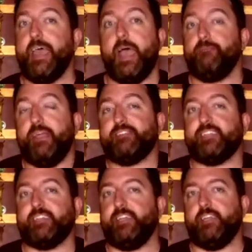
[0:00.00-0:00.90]
And
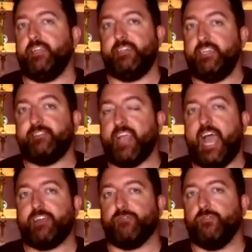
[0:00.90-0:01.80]
basically in these
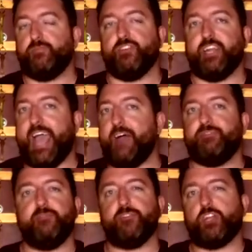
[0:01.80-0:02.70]
ad groups, you're going to have
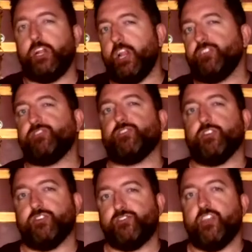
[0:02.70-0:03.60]
different
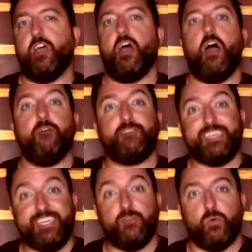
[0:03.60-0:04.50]
clusters of
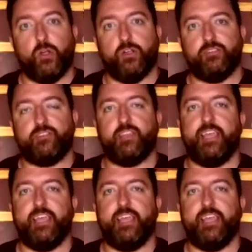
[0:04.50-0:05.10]
keywords